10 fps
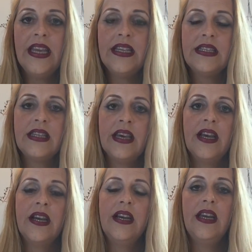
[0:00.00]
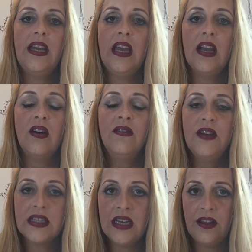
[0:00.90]
is that
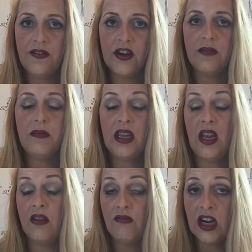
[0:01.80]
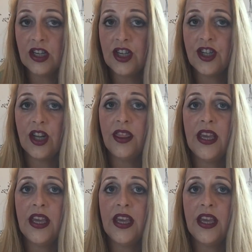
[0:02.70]
obviously if I am in a rush,